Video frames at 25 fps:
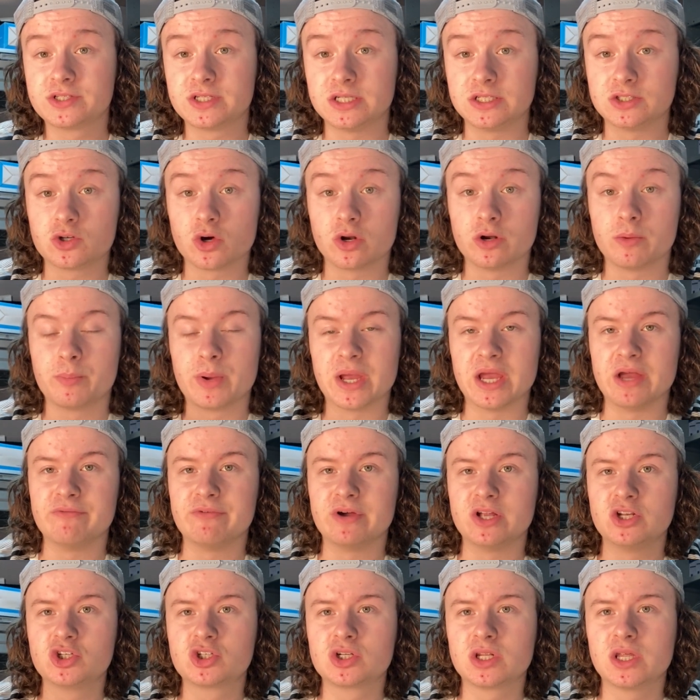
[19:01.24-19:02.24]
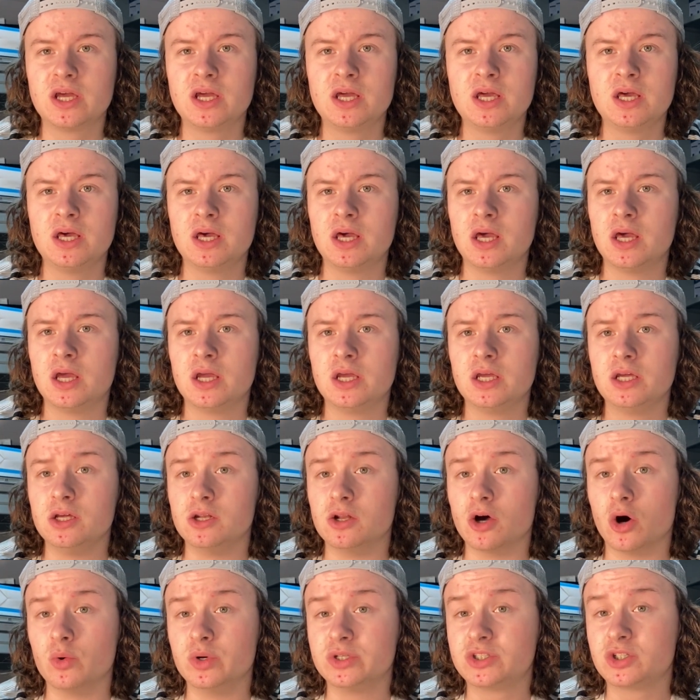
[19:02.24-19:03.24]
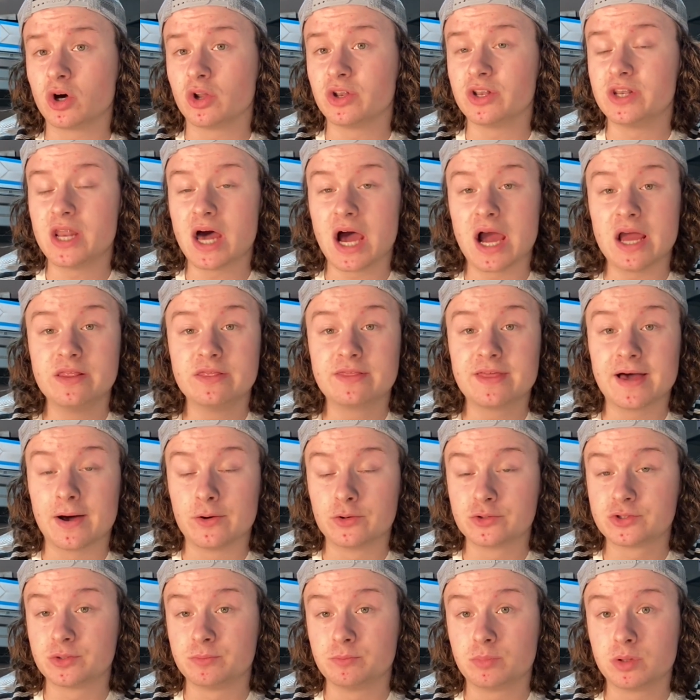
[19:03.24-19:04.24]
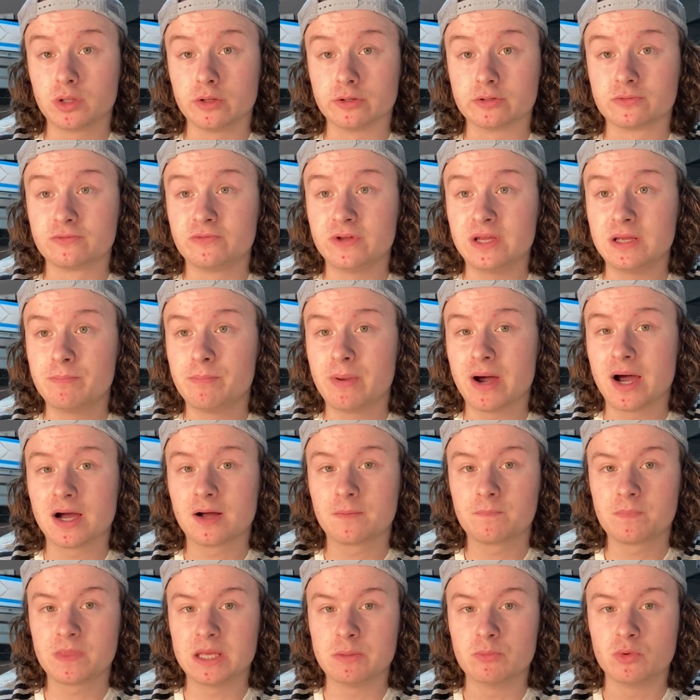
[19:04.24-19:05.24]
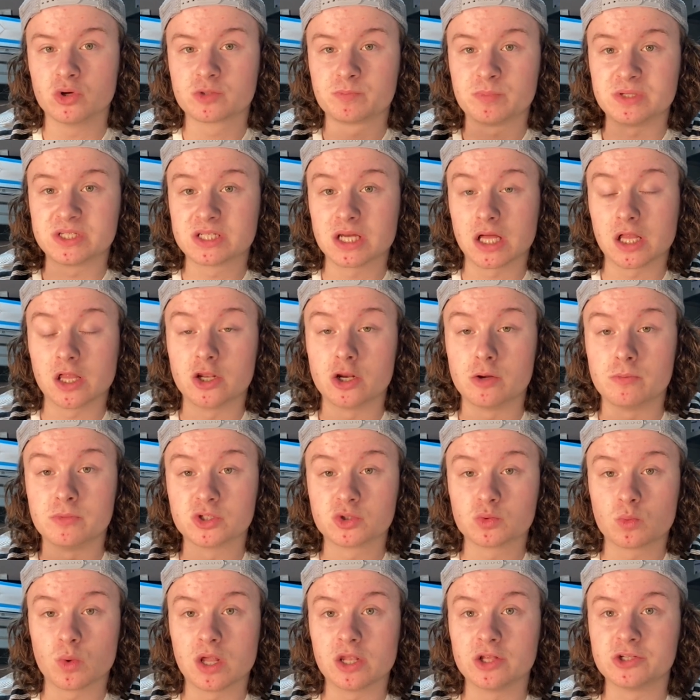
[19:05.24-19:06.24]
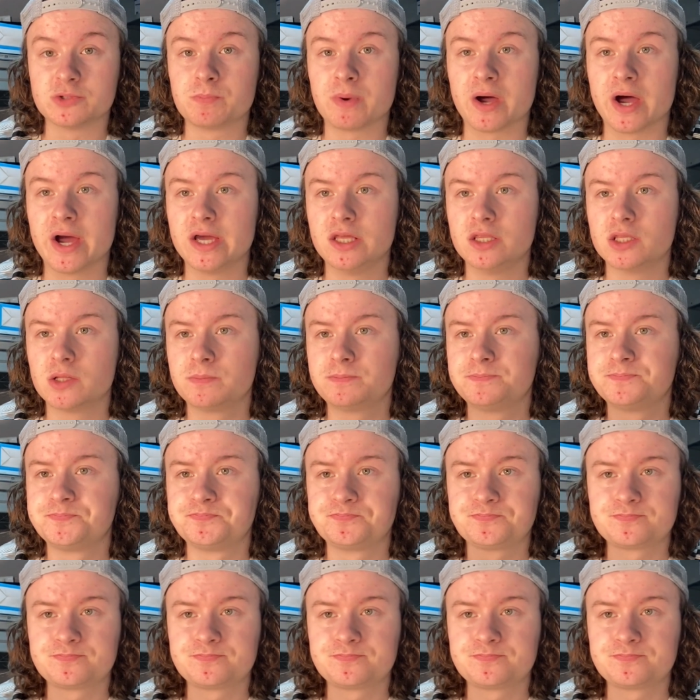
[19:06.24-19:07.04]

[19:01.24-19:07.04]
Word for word: he's going to pay eventually. You know, he's got nine thousand plus feedback. He must be selling them as well as buying them.